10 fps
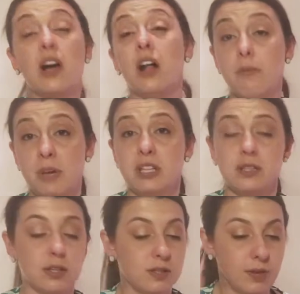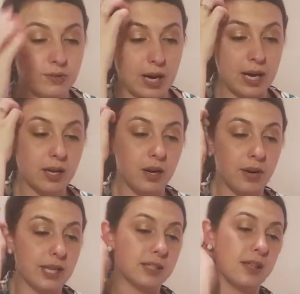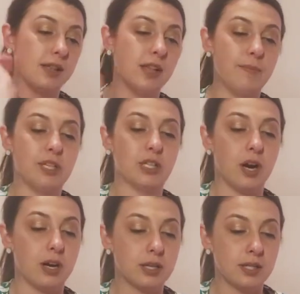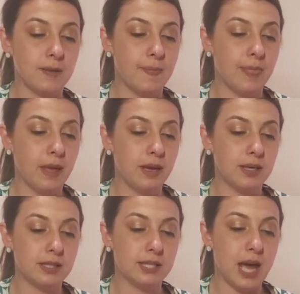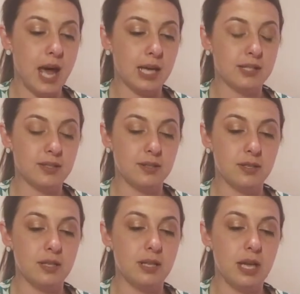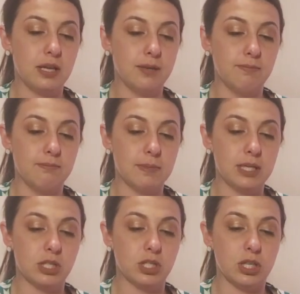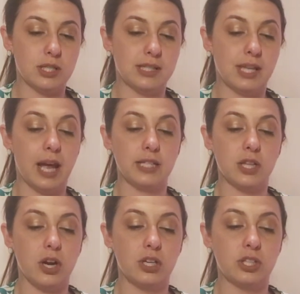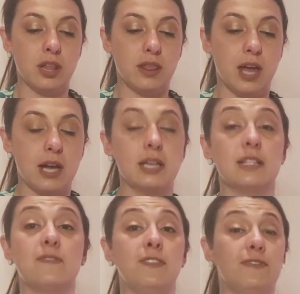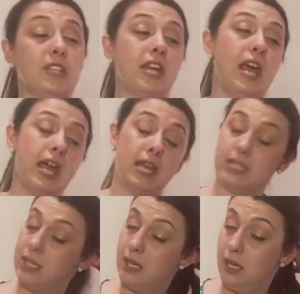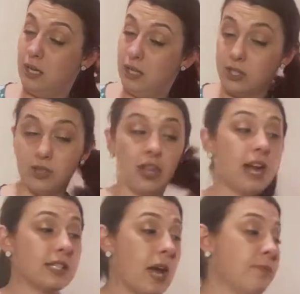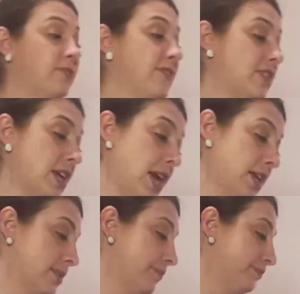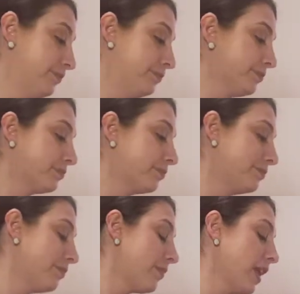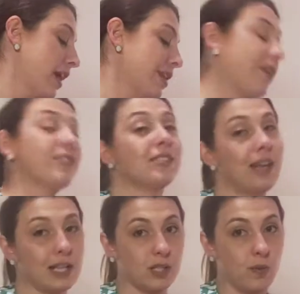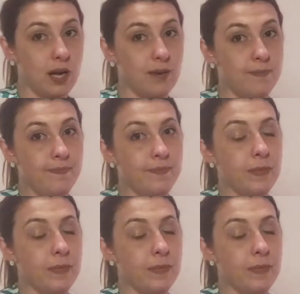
they call it mustard, so I was right. Okay, so the lemon tart tassel mustard size large, that is 58. So that tops 58. Now this next one.